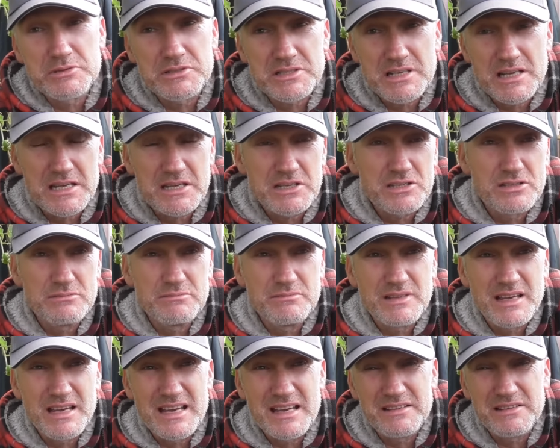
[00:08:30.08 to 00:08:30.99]
We'll take them
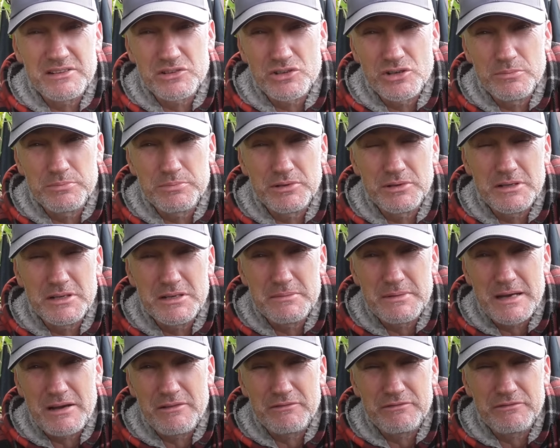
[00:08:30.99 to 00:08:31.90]
there in a couple in
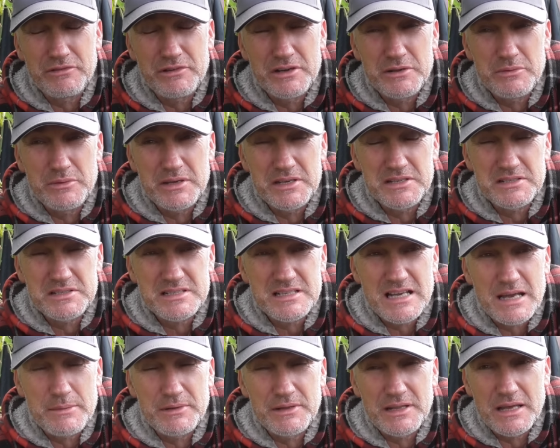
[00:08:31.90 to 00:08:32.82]
about three weeks
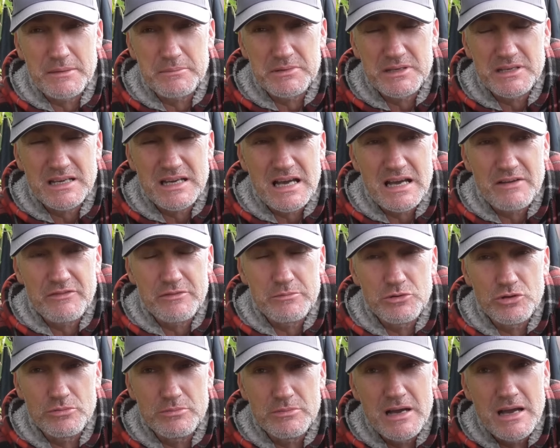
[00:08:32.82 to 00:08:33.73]
time and let them carve
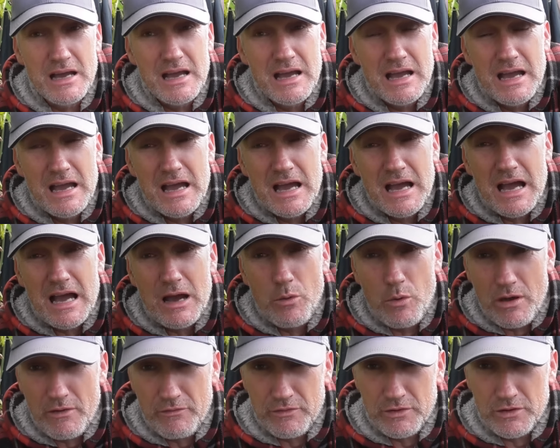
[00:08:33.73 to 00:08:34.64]
them up.
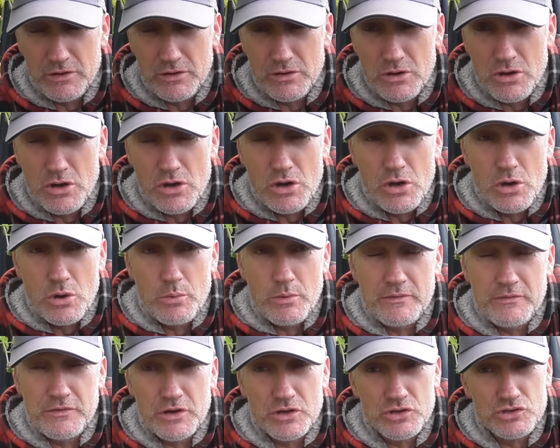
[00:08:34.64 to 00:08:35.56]
However,
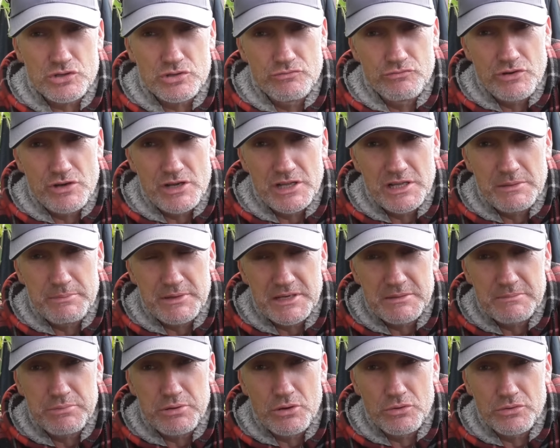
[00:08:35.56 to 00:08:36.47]
we've got some really
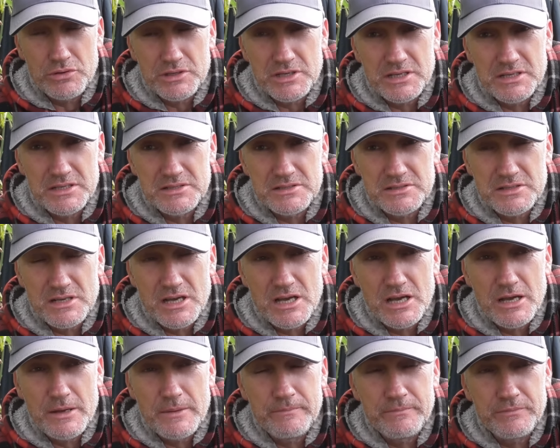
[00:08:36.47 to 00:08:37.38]
big pumpkins,
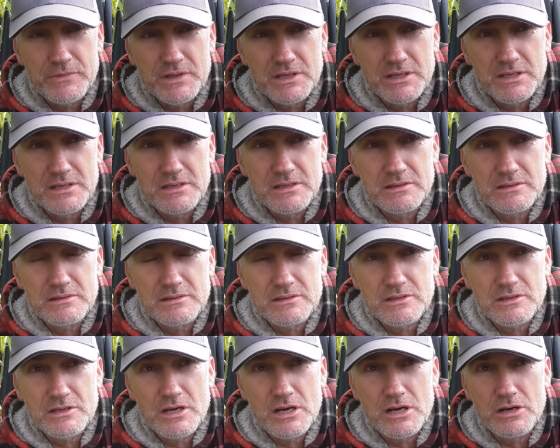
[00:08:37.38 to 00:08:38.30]
um they're
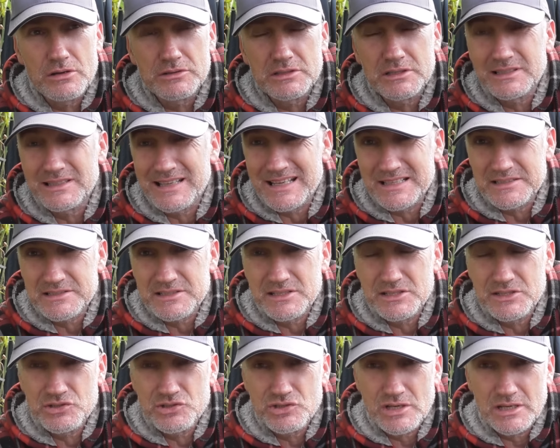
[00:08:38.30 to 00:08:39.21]
called
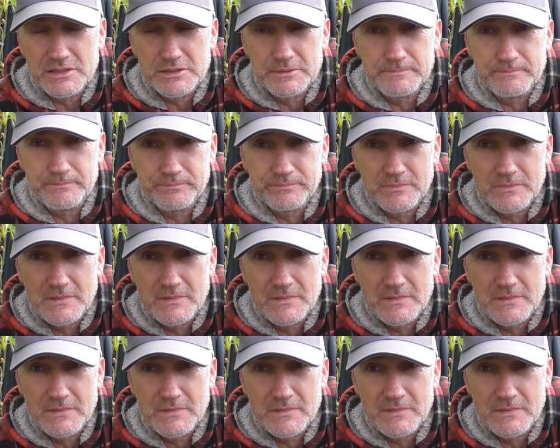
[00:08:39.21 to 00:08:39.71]
Atlantic Giant,